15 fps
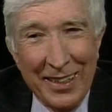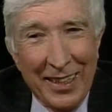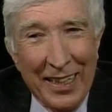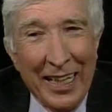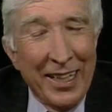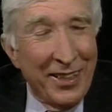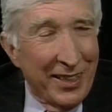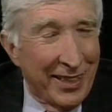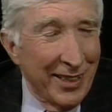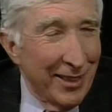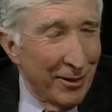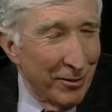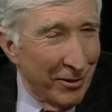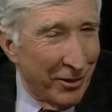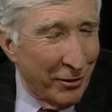I had to
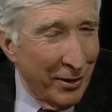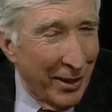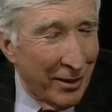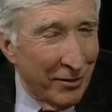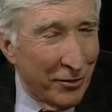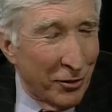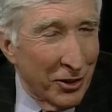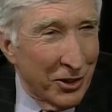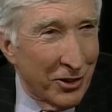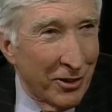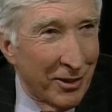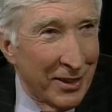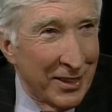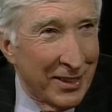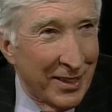kill three out of four
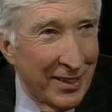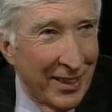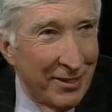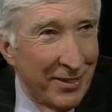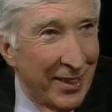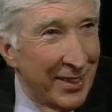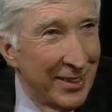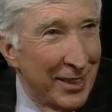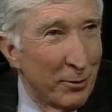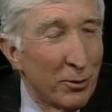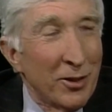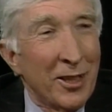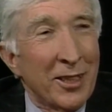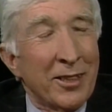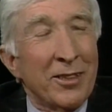stories that I read, and these
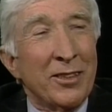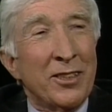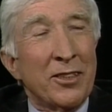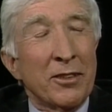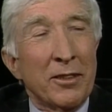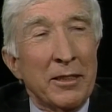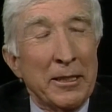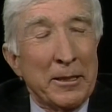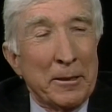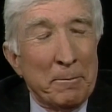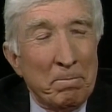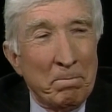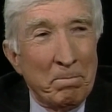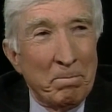were all good stories.